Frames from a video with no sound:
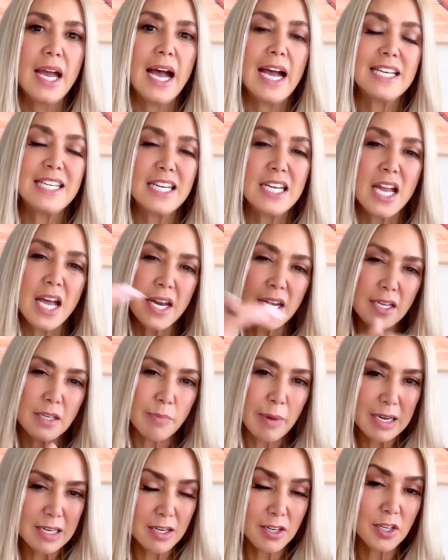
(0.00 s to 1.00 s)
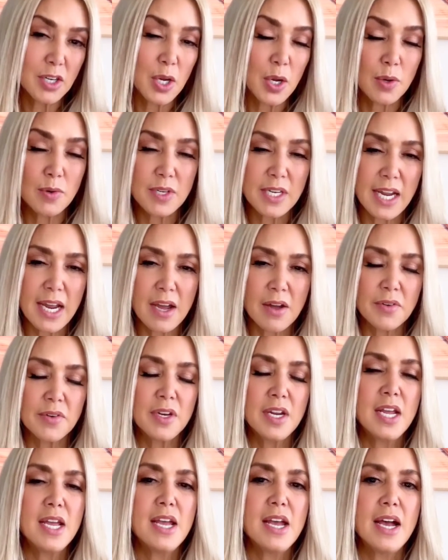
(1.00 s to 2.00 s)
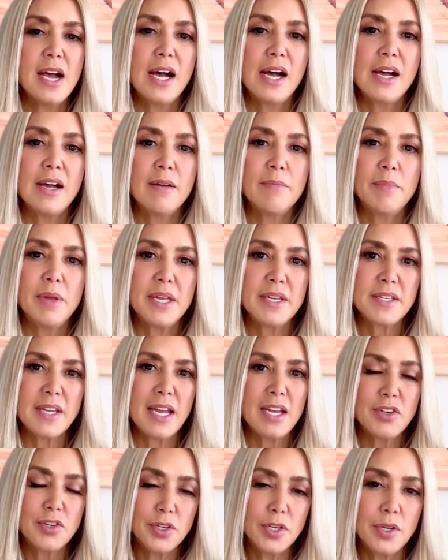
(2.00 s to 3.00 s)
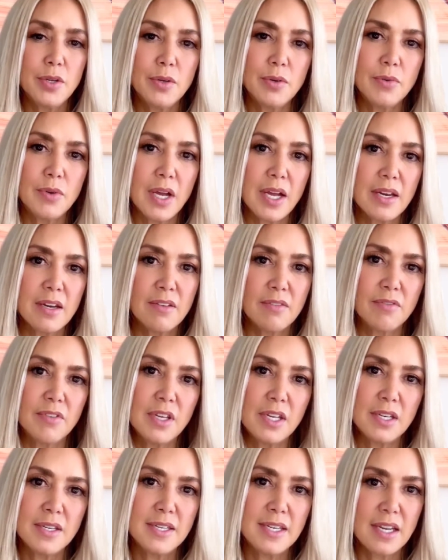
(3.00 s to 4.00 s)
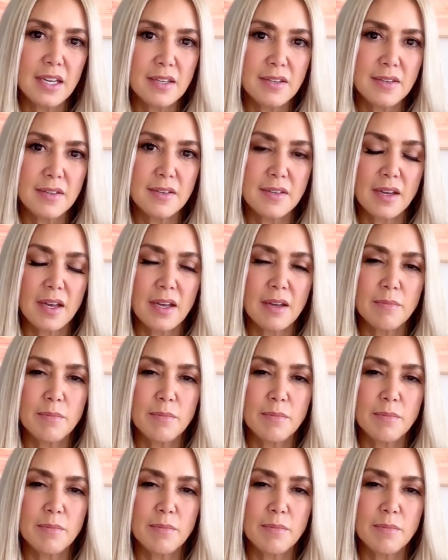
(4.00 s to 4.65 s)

I did not expect it to go down because I had two kind of intense